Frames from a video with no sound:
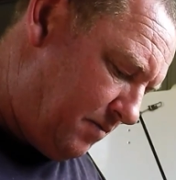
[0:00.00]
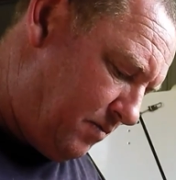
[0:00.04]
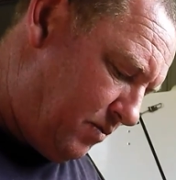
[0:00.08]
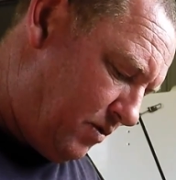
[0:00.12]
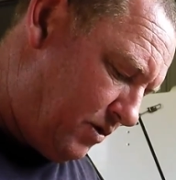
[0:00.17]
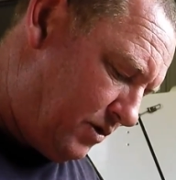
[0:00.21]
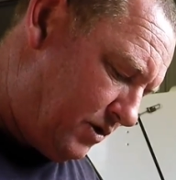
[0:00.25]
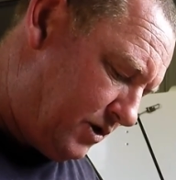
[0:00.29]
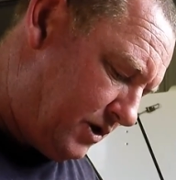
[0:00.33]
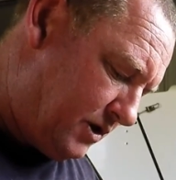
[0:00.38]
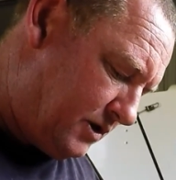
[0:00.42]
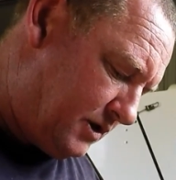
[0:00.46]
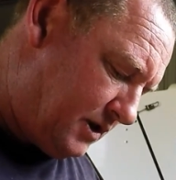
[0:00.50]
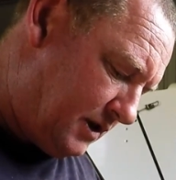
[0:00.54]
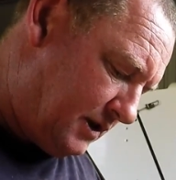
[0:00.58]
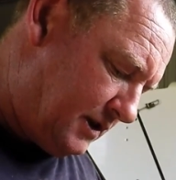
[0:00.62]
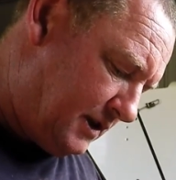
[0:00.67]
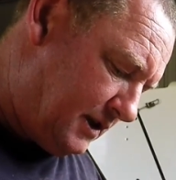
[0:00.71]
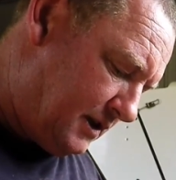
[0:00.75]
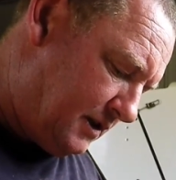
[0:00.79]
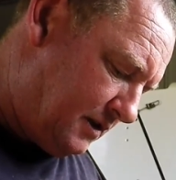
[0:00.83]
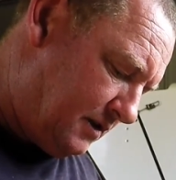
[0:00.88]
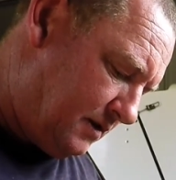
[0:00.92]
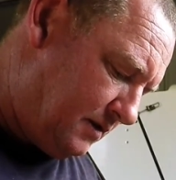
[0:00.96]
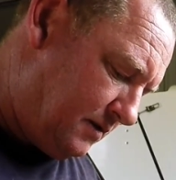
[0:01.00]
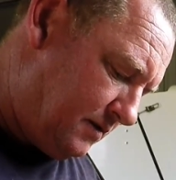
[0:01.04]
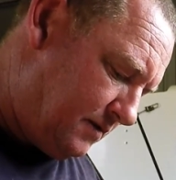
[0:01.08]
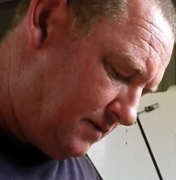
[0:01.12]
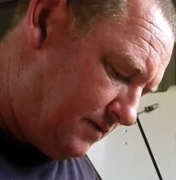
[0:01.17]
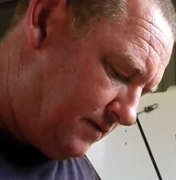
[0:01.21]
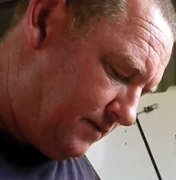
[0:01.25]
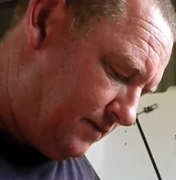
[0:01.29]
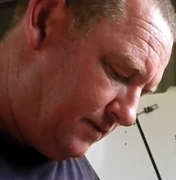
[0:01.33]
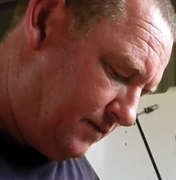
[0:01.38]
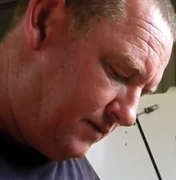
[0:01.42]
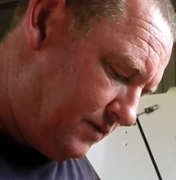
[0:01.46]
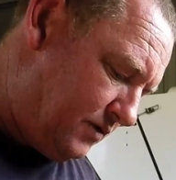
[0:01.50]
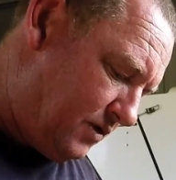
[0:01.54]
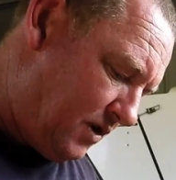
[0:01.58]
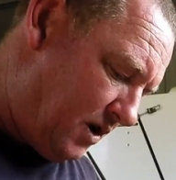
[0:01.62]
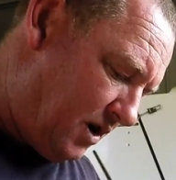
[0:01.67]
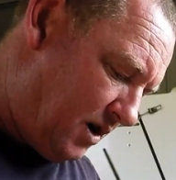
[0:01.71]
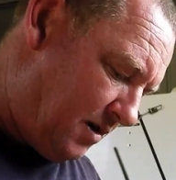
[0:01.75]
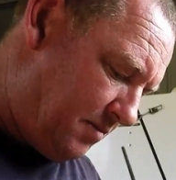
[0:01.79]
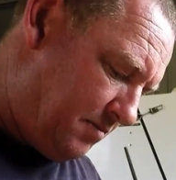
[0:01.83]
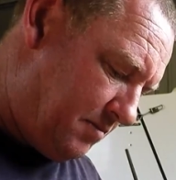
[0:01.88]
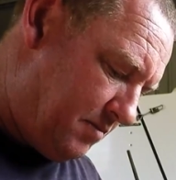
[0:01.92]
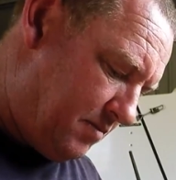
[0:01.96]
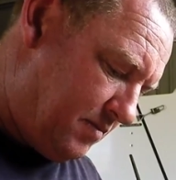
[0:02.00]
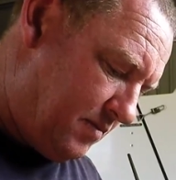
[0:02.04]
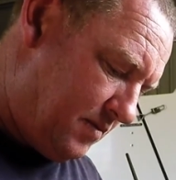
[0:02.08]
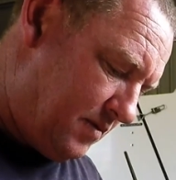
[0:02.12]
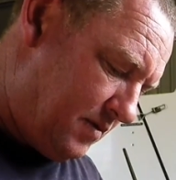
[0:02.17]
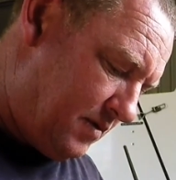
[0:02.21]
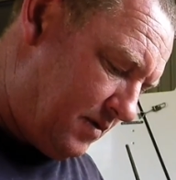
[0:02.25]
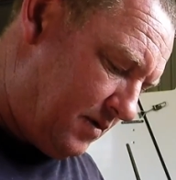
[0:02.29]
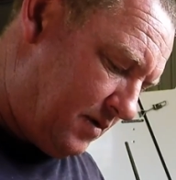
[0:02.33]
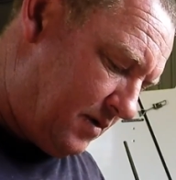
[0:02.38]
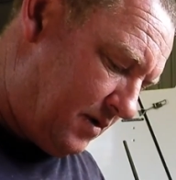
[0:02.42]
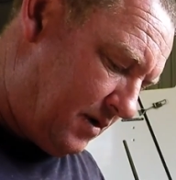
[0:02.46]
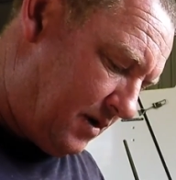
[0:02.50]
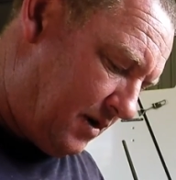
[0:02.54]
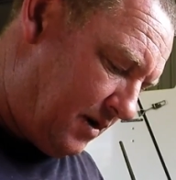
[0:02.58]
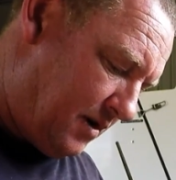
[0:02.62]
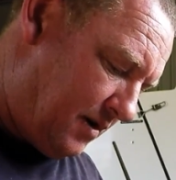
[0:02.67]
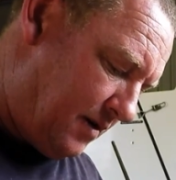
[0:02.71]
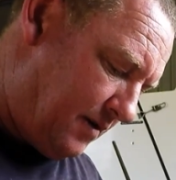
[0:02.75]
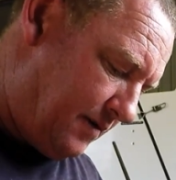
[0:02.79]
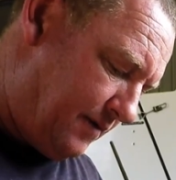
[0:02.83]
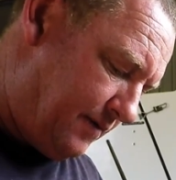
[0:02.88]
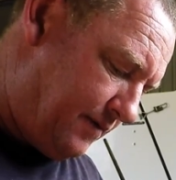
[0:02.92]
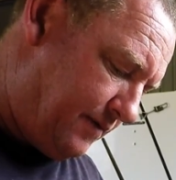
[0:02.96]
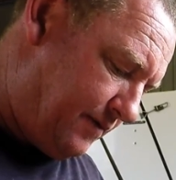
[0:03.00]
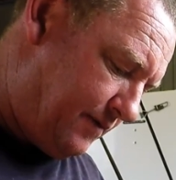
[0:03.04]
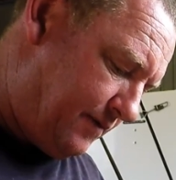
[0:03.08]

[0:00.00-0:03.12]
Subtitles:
put just a little dob of